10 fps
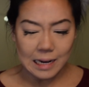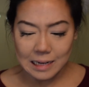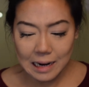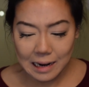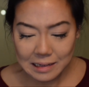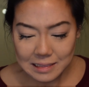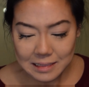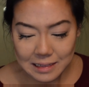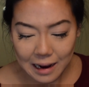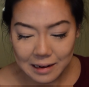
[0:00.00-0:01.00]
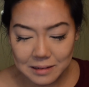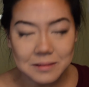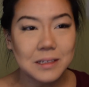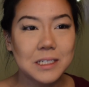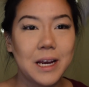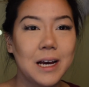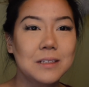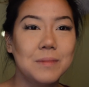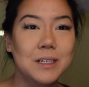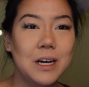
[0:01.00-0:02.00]
And honestly, I don't think she has
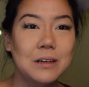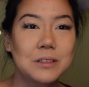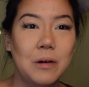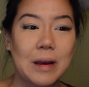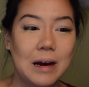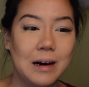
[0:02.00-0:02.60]
much else going